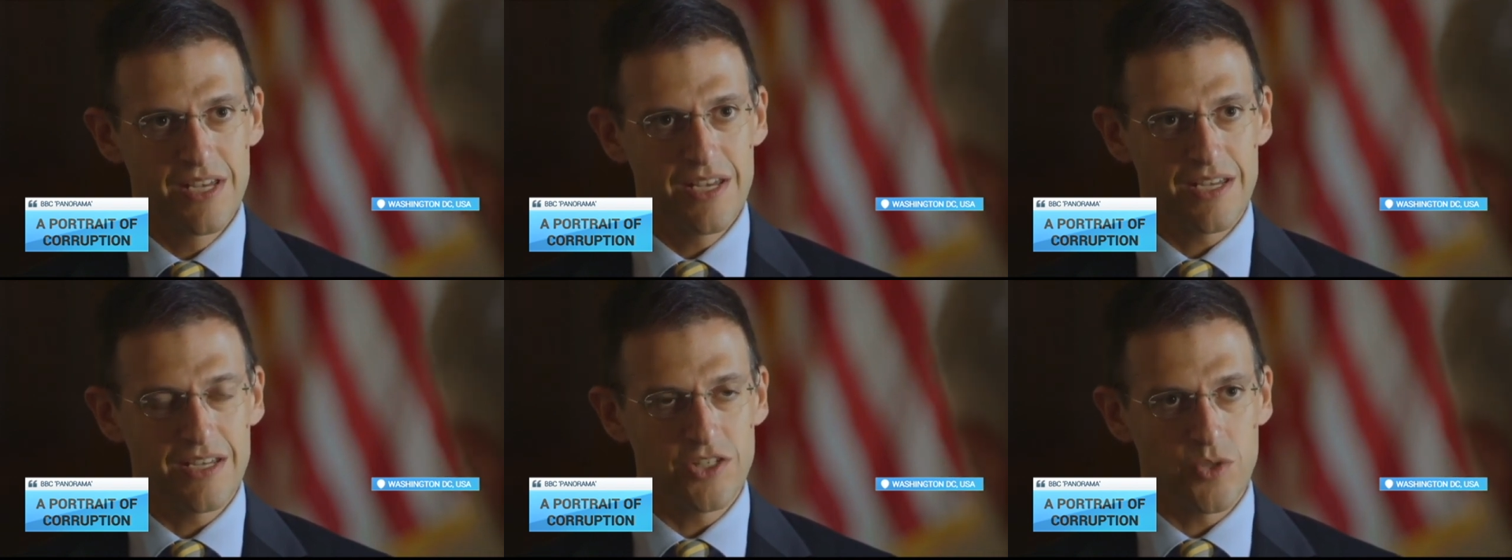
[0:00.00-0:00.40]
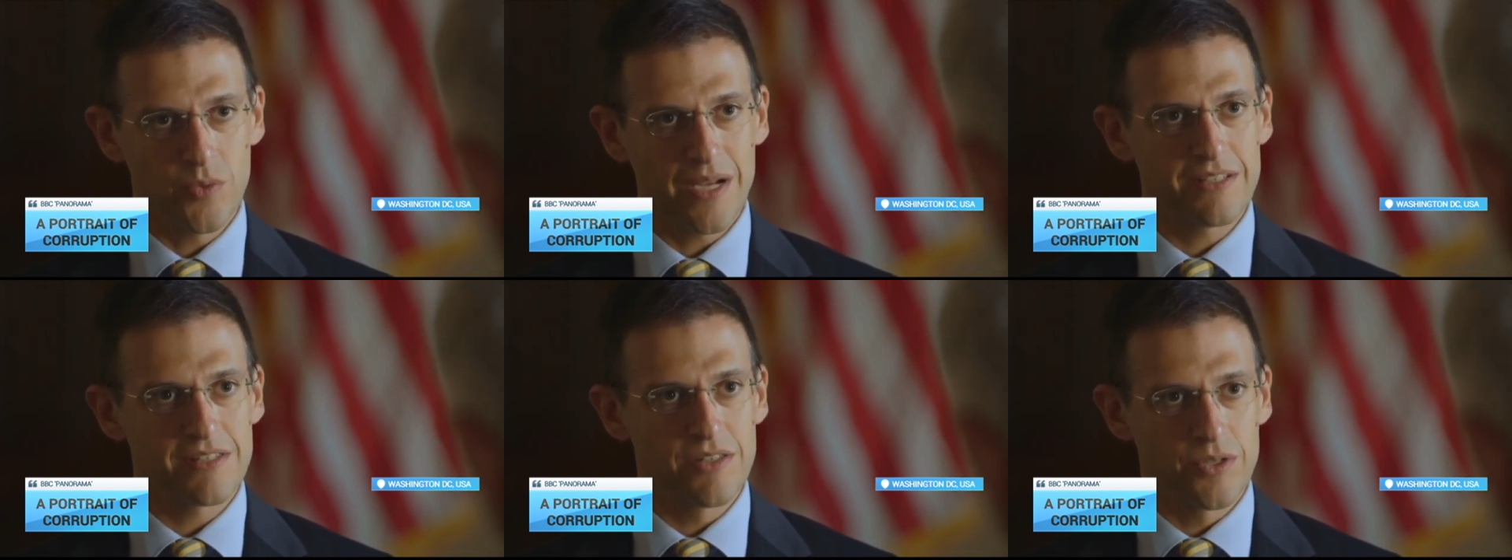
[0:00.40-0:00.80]
He
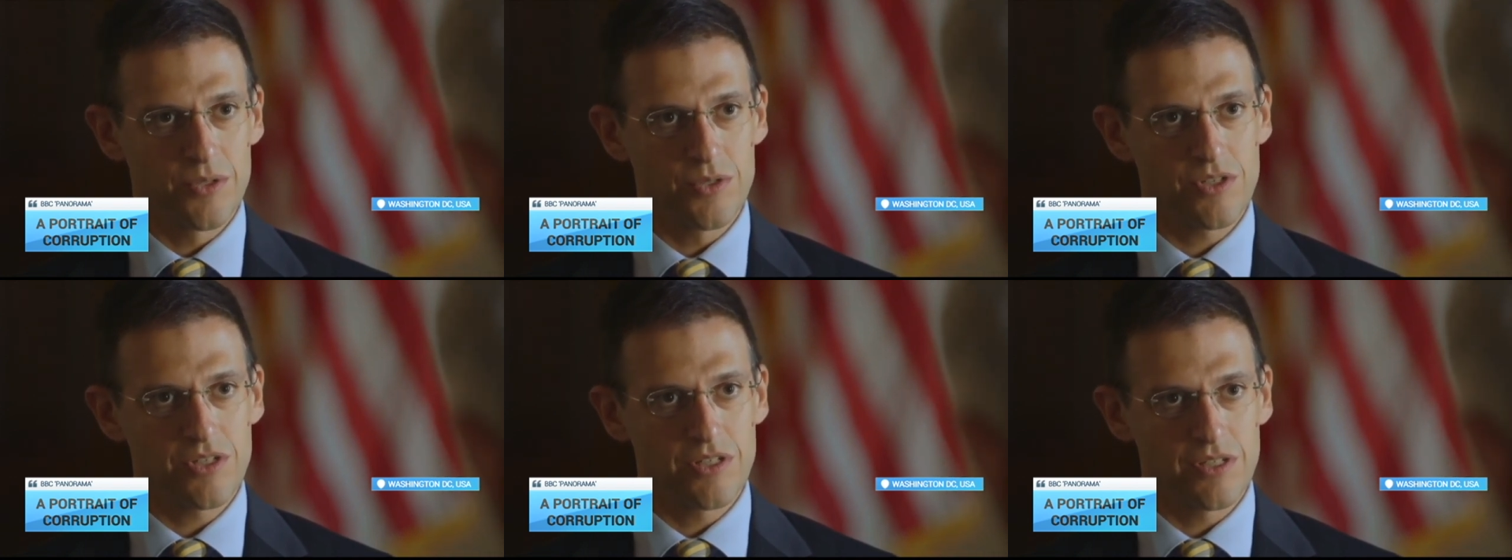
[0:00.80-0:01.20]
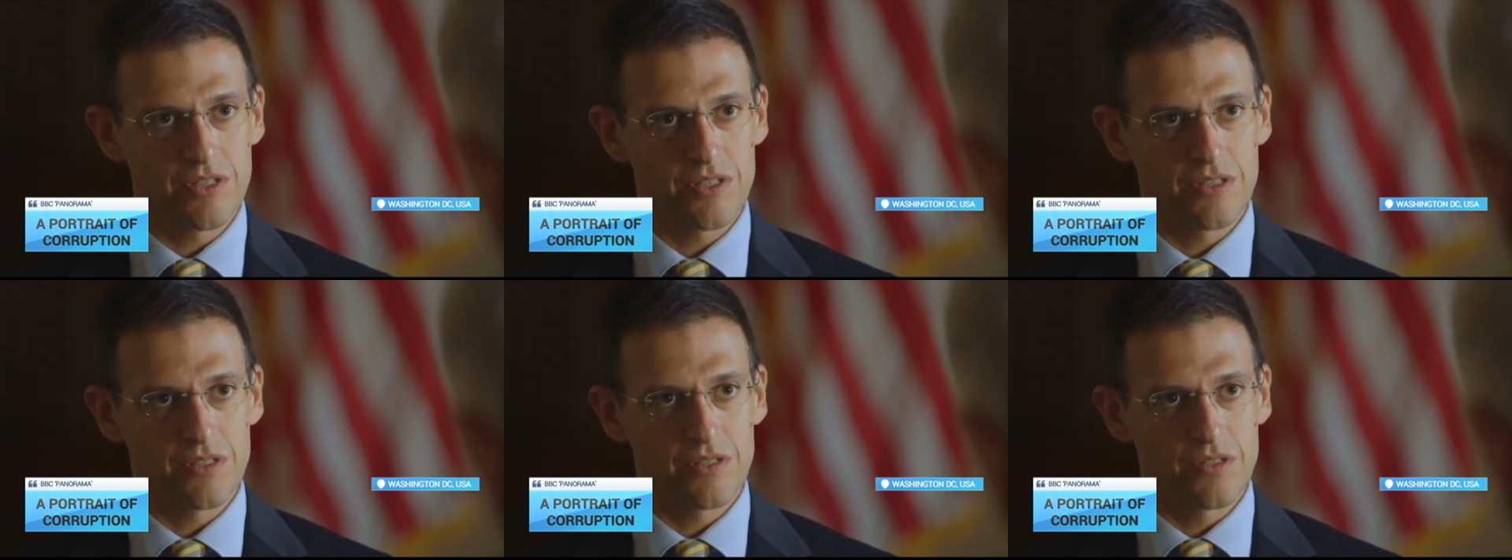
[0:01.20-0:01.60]
directs those
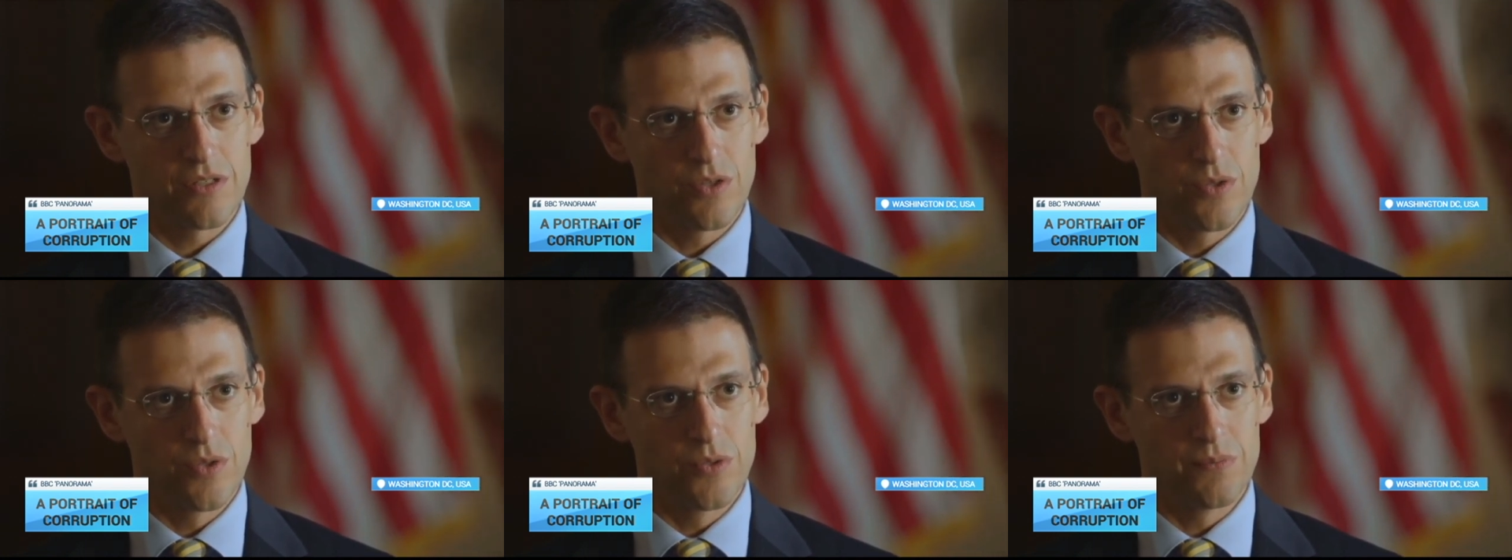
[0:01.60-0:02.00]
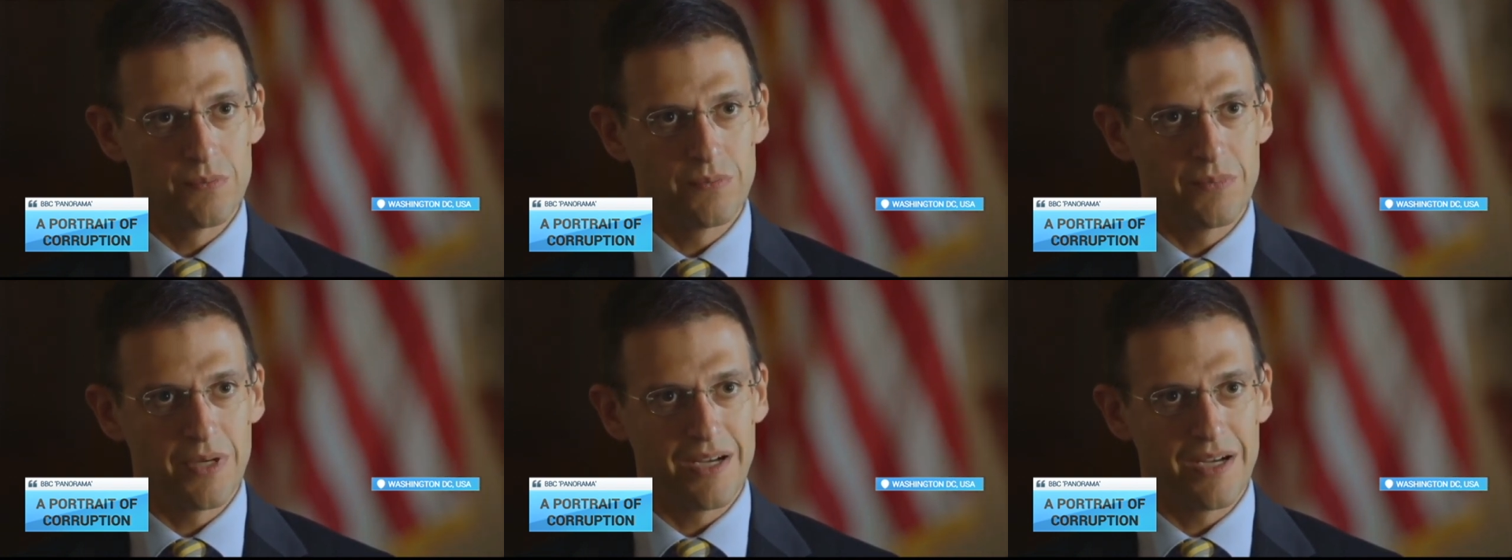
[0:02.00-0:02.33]
to whom